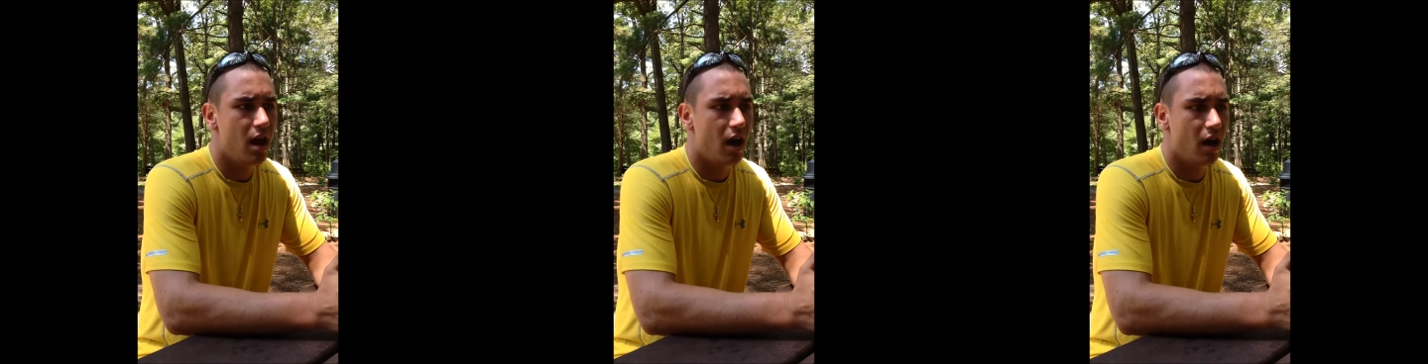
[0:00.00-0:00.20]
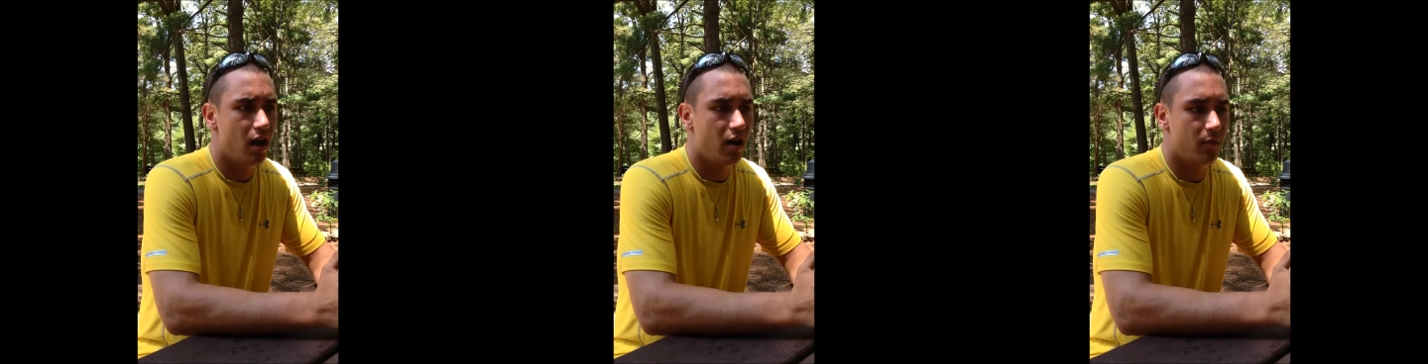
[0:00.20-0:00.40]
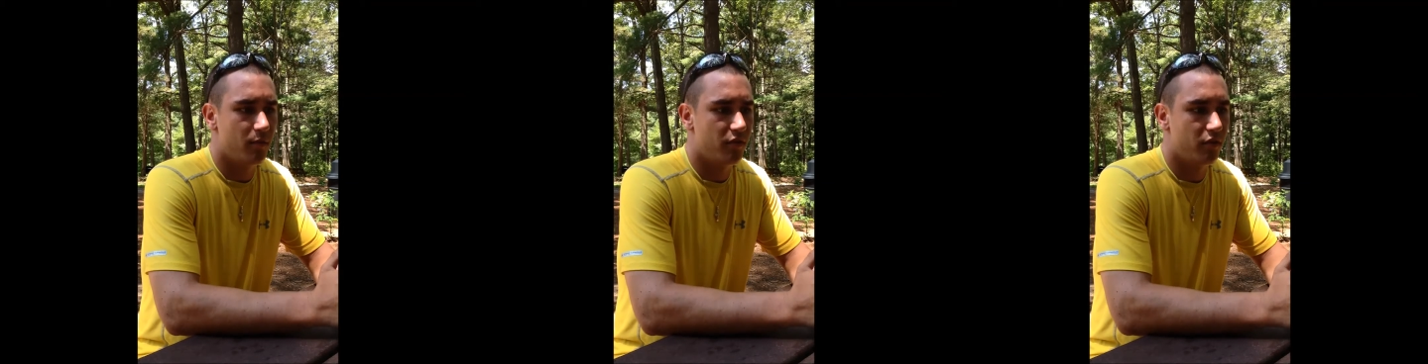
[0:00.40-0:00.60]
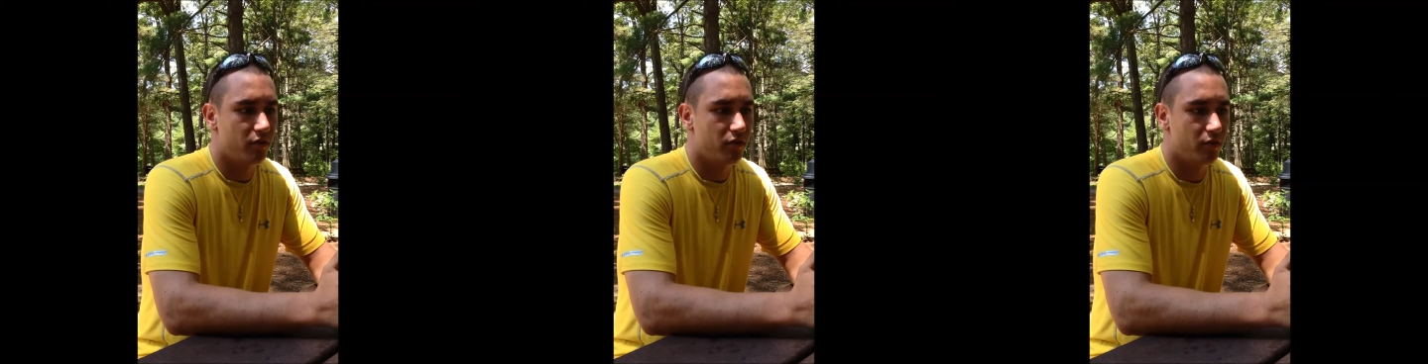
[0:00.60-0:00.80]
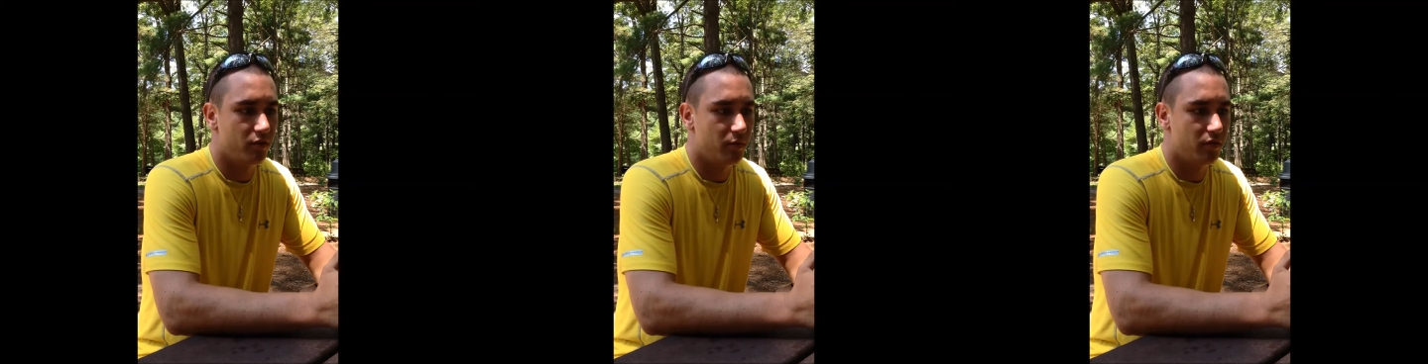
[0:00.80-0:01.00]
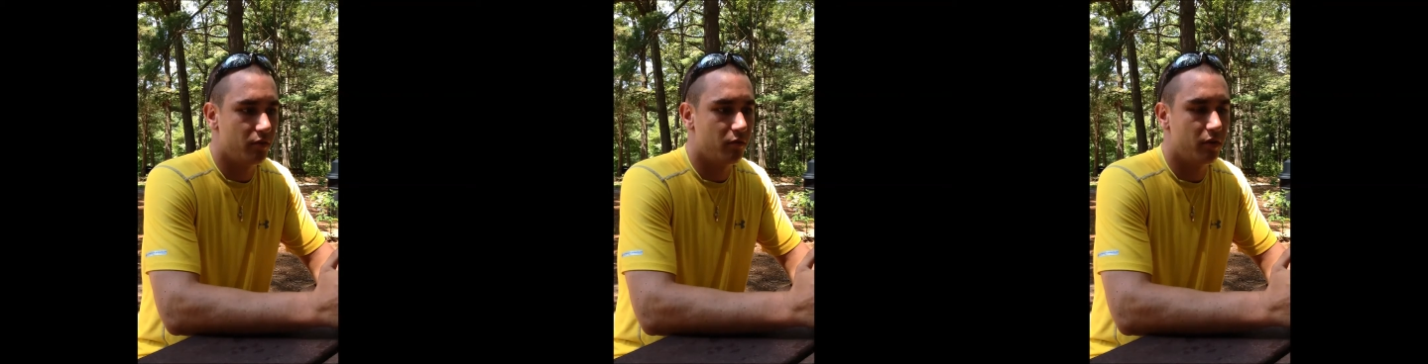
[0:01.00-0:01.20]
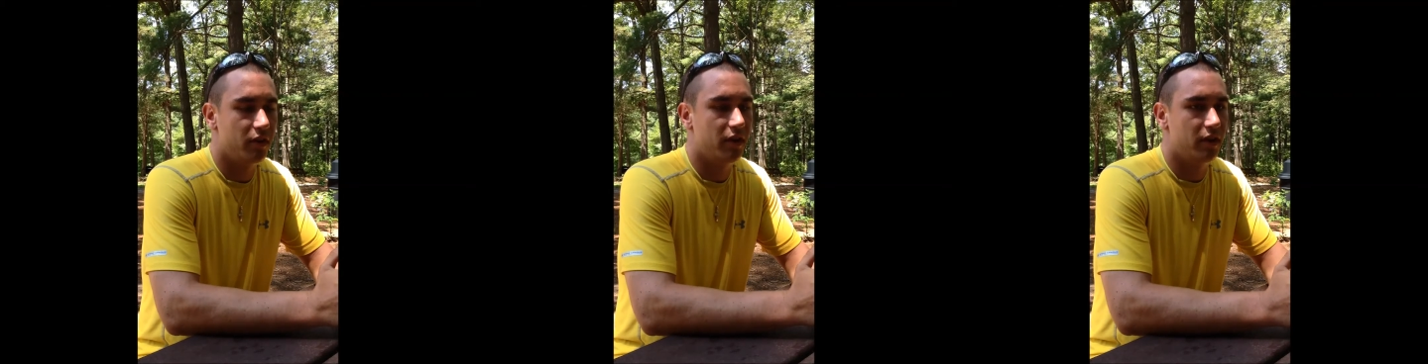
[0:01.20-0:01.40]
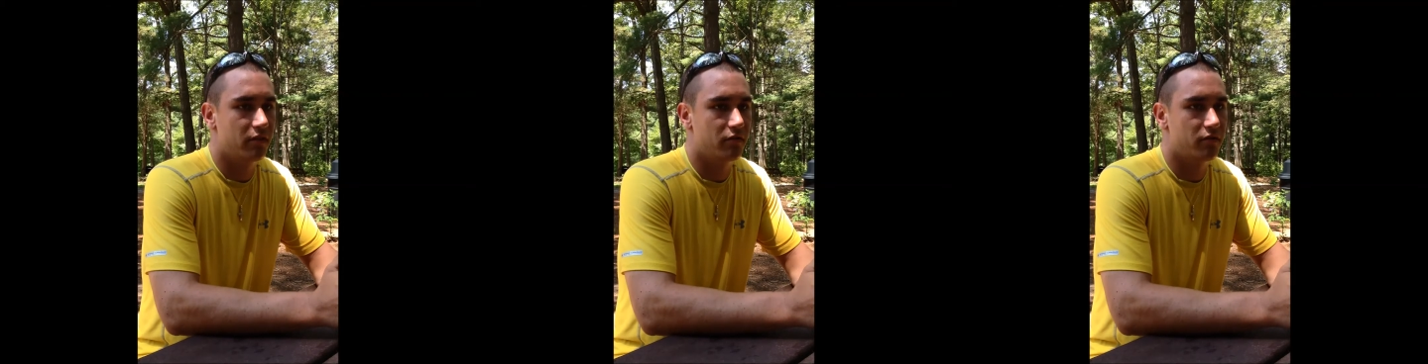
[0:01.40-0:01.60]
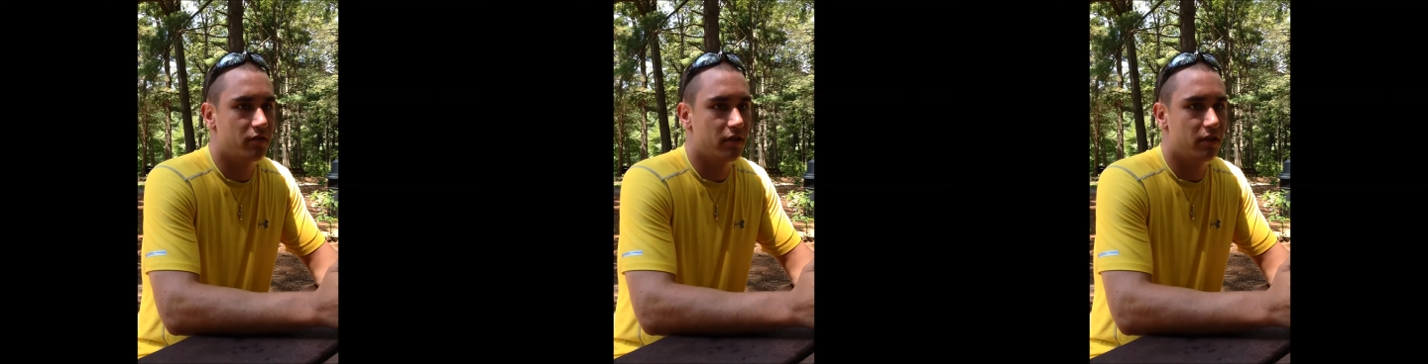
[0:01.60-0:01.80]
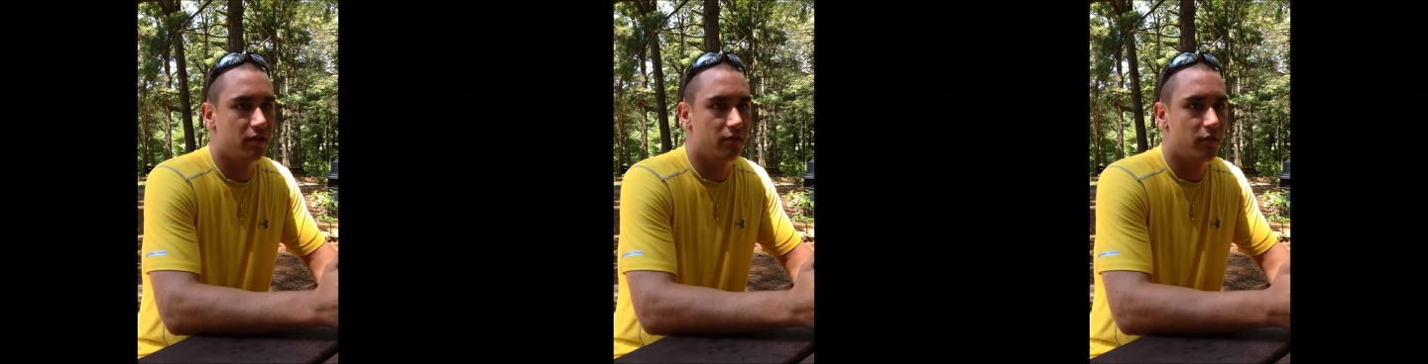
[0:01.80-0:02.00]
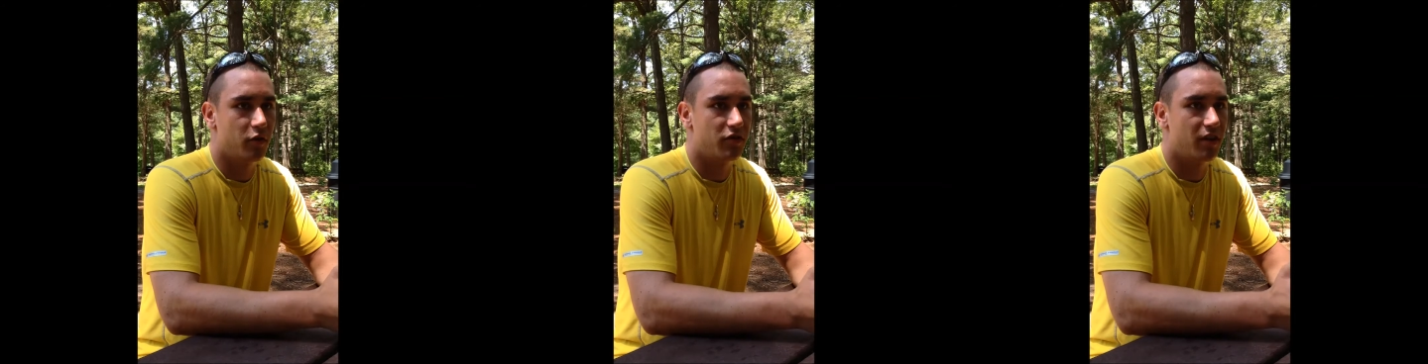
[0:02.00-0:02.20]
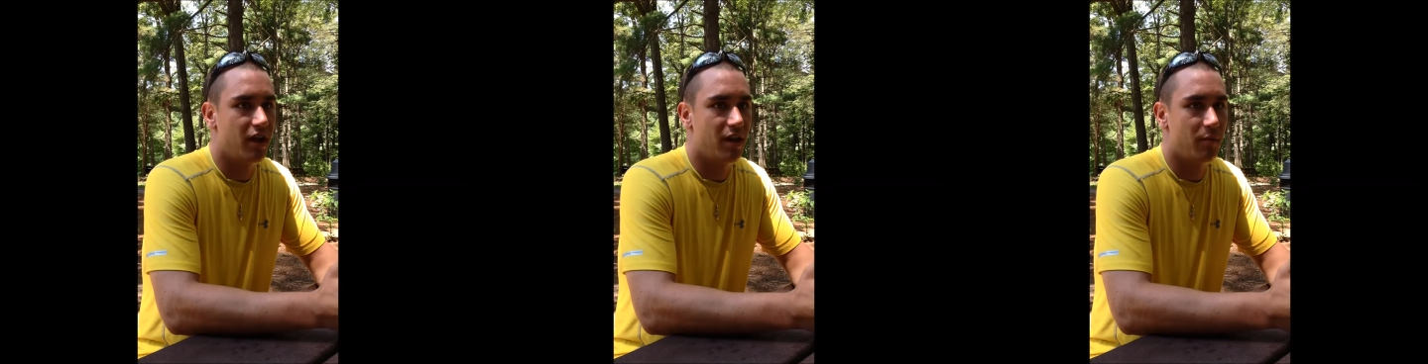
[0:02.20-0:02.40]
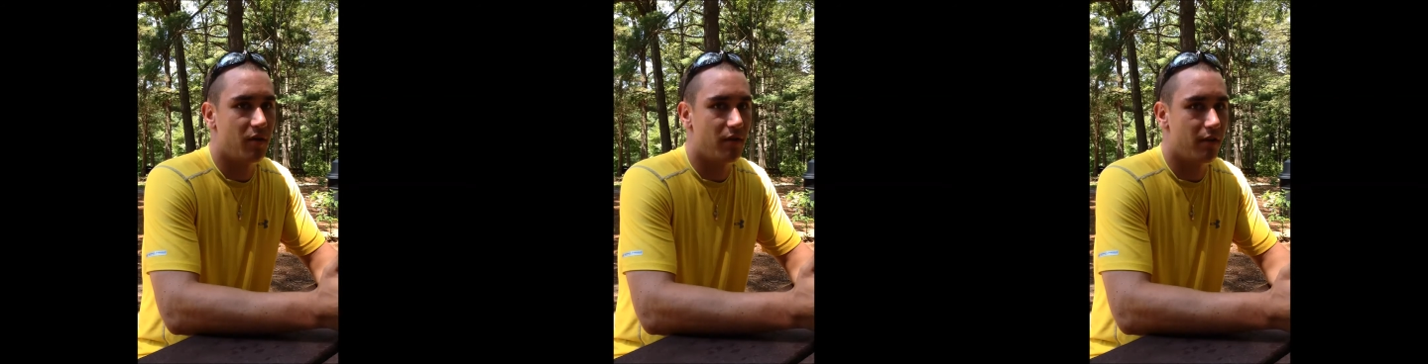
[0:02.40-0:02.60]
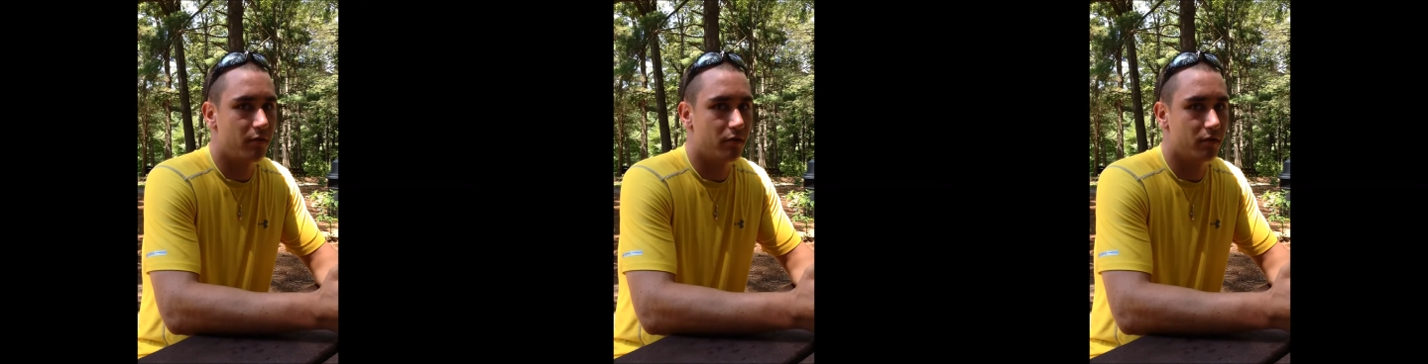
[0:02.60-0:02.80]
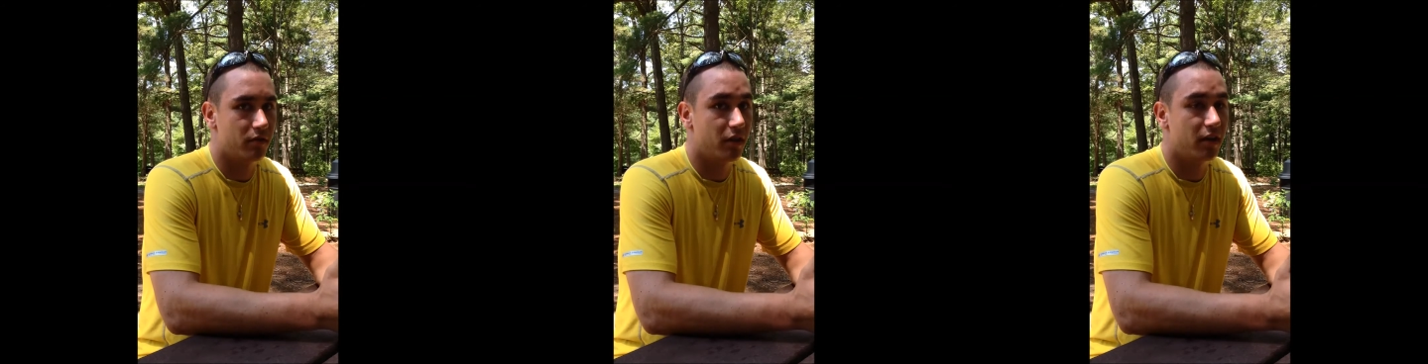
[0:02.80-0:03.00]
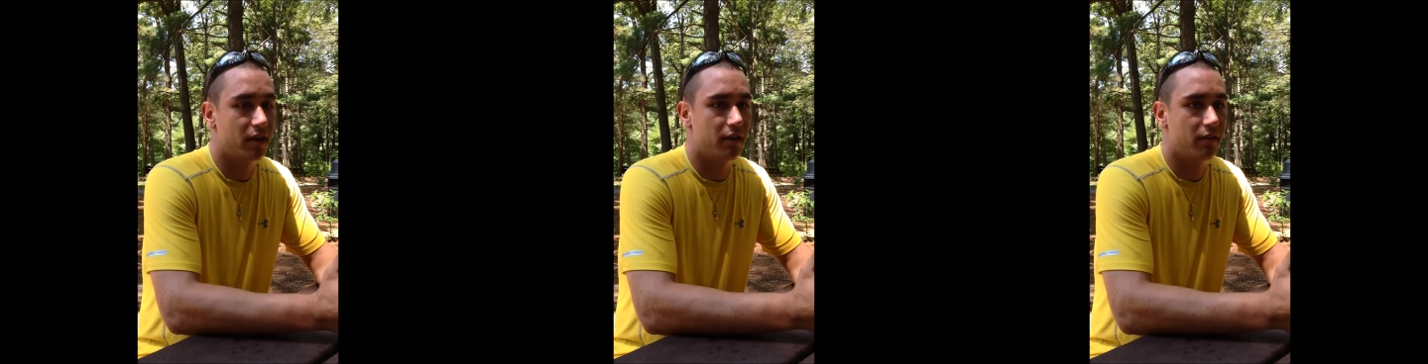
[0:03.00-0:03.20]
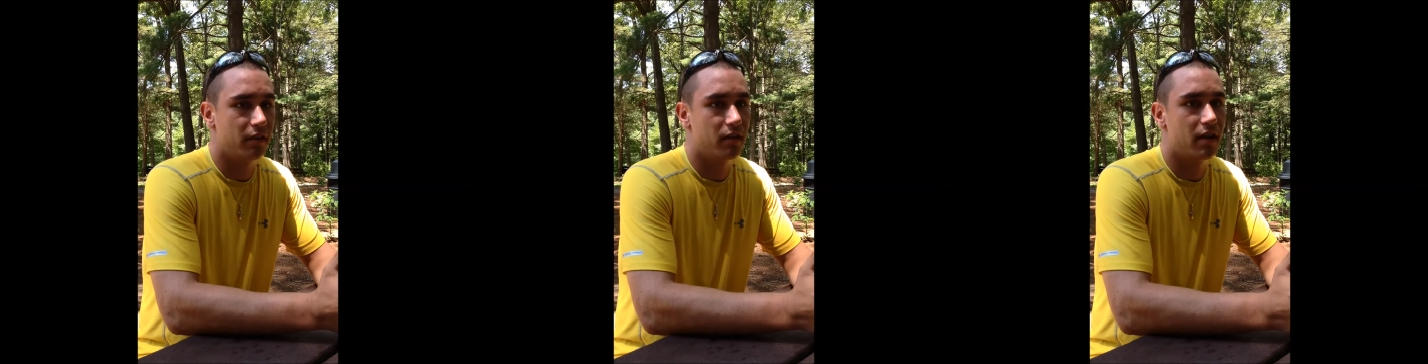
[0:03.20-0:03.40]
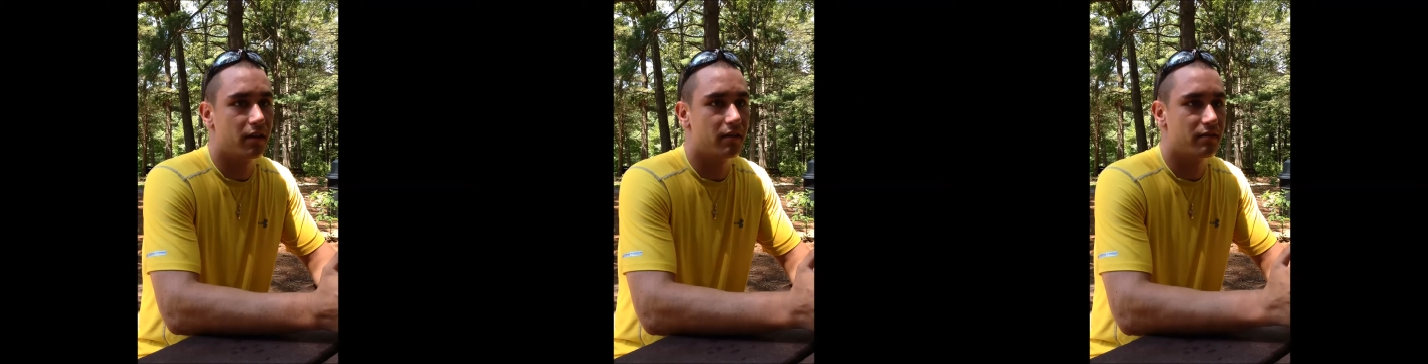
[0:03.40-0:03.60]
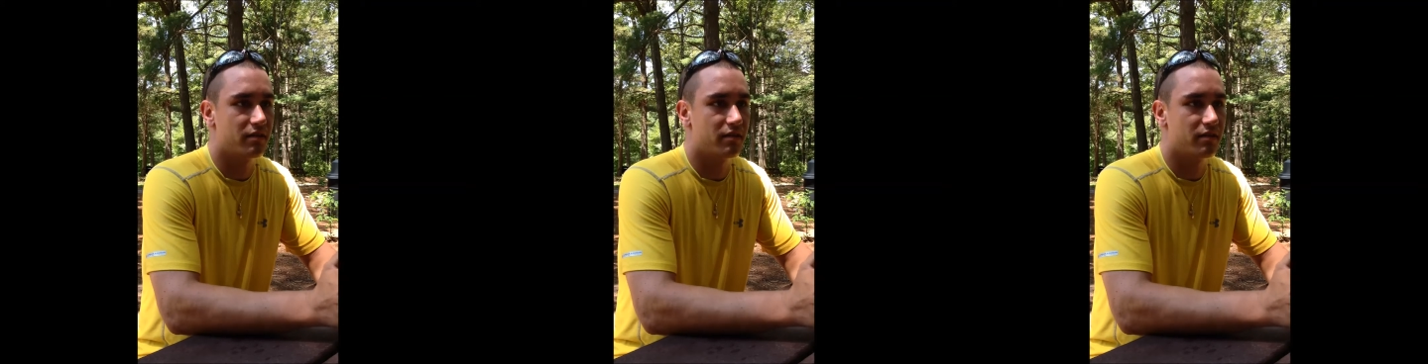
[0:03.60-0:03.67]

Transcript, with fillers: Um, so, so it's been a really interesting first time I've ever done anything like this,